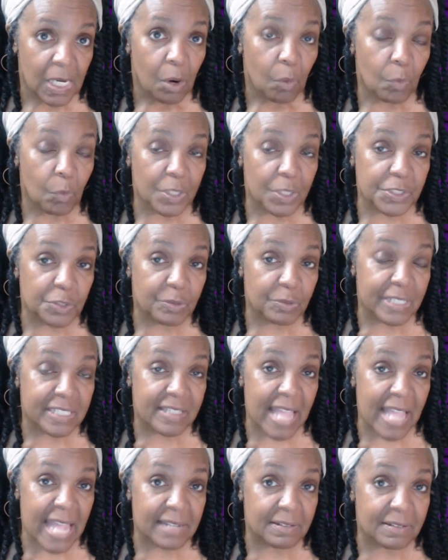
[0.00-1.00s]
Once you hit
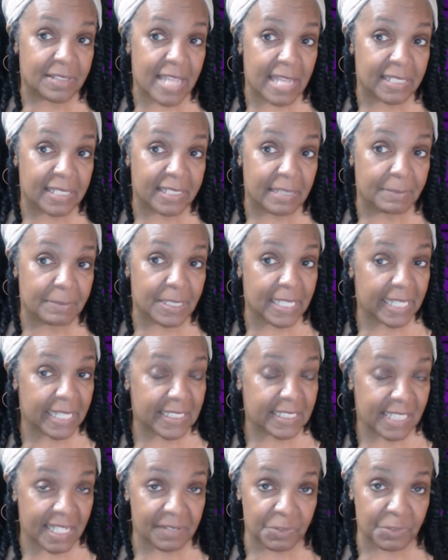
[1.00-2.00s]
that, that limit, like
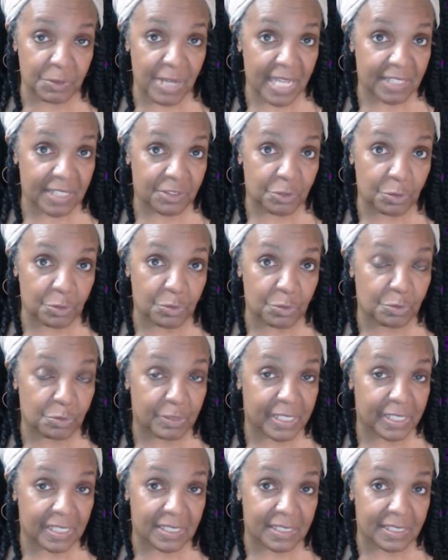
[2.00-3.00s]
say if you got a two
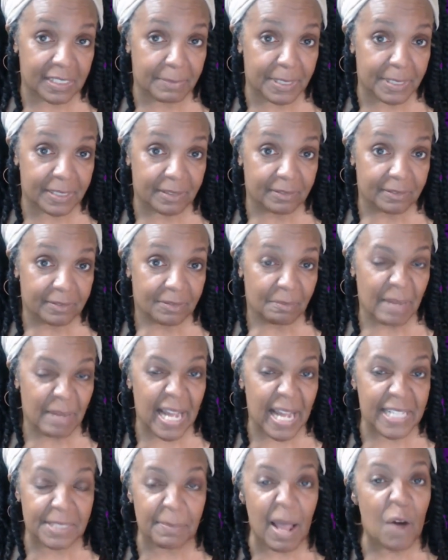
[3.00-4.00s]
drink limit,
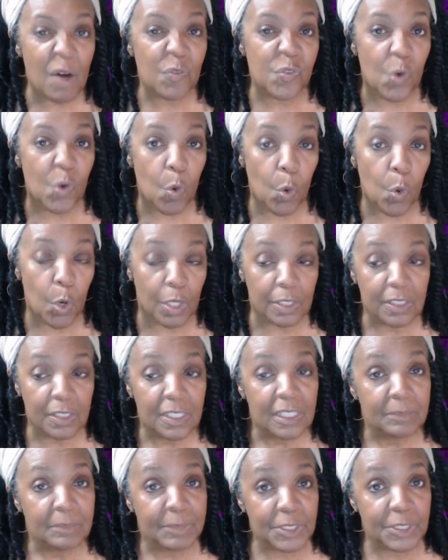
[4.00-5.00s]
mine's about four.
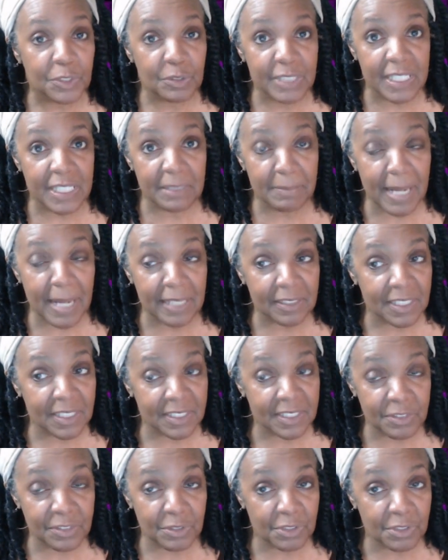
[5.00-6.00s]
But you get about, a,
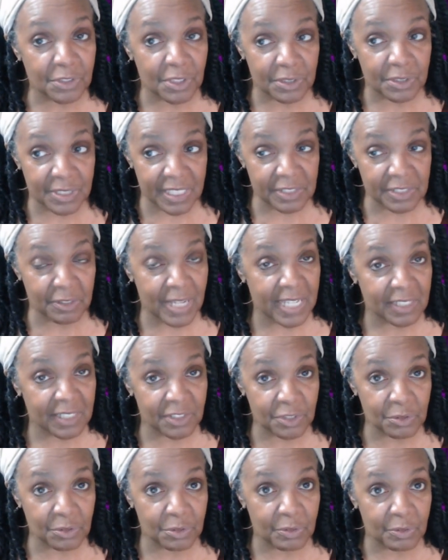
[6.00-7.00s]
you know, say you got a
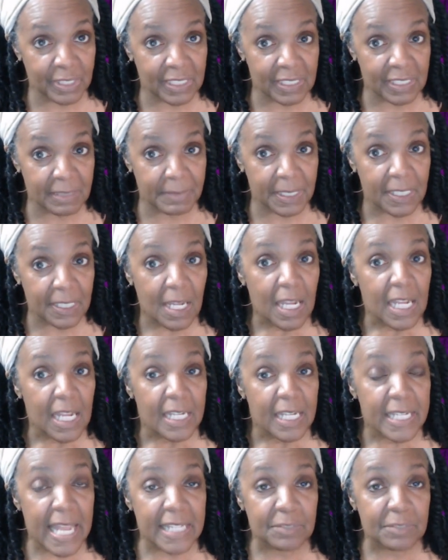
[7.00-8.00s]
two drink limit.
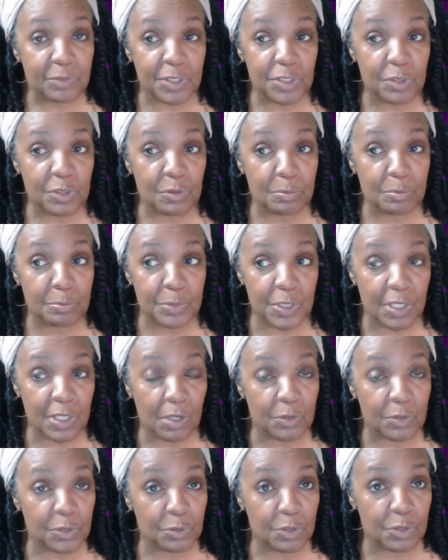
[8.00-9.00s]
That's when you, you
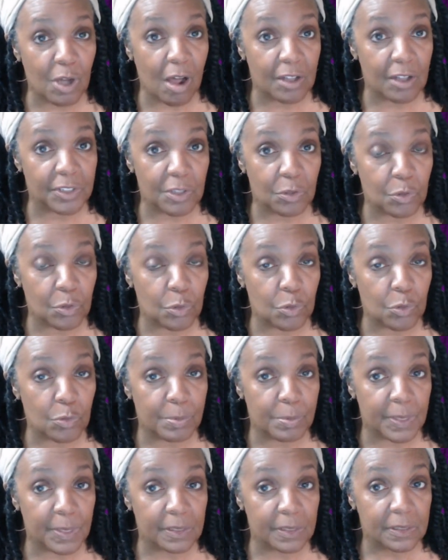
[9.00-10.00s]
know, you call your
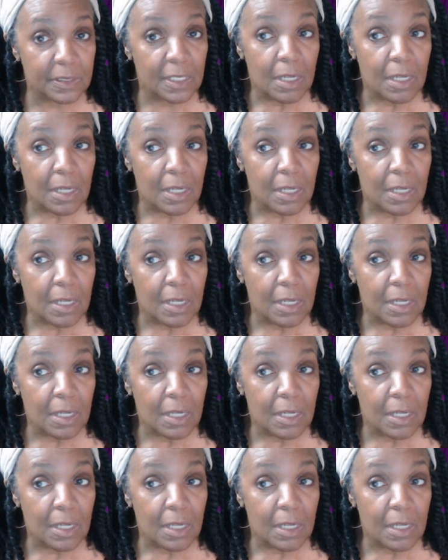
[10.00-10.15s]
Uber,